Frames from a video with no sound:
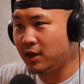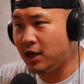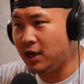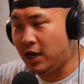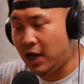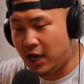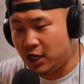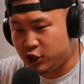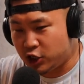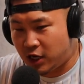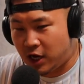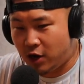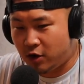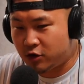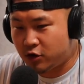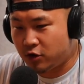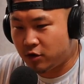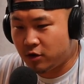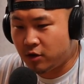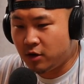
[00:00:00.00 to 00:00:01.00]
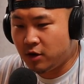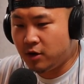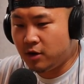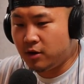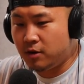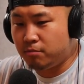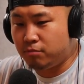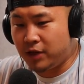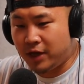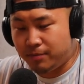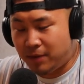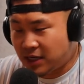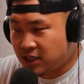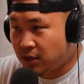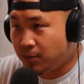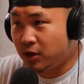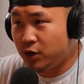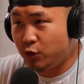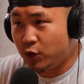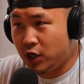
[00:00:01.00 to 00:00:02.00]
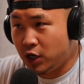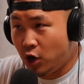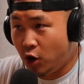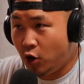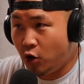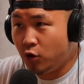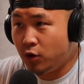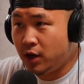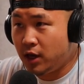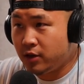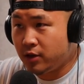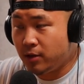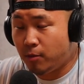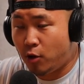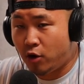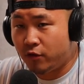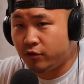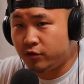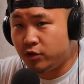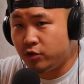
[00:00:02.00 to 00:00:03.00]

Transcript: an Asian character played by somebody we know in the Marvel